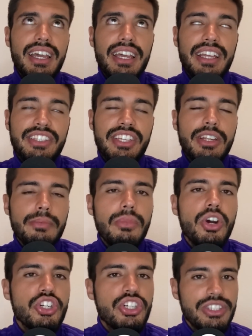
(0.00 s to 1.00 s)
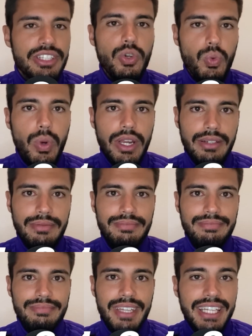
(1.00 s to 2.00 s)
it's an emergency win
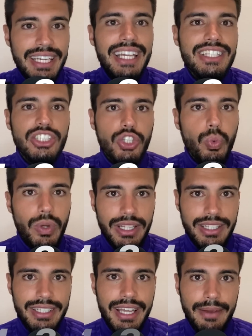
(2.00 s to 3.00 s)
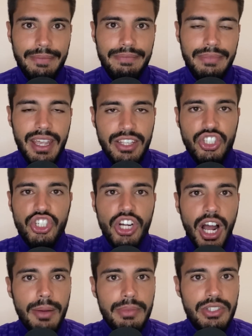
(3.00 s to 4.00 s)
he needs to win this game. His
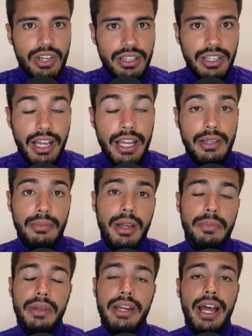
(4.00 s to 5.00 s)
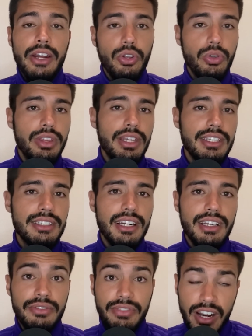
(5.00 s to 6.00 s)
job is on the line. In my opinion, I don't think he's going
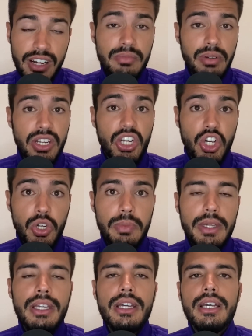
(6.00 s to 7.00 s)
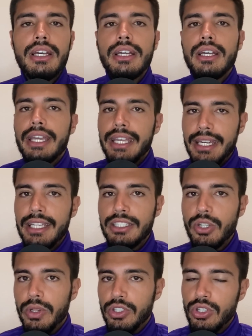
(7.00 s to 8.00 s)
to get fired, but it could be. He needs
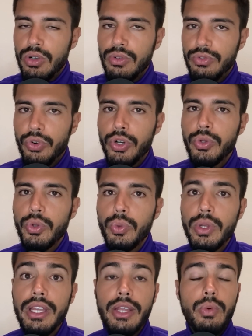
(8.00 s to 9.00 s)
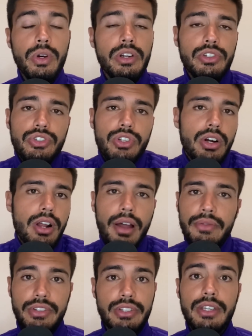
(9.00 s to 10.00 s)
to win. So 4-3-3, and we're going to start,
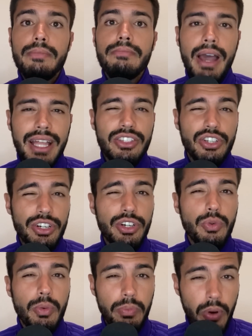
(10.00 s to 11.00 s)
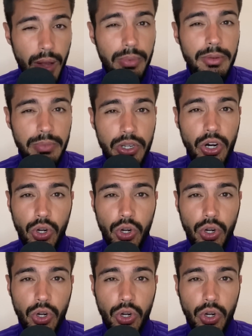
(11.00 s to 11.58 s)
obviously, Matt Turner will probably be our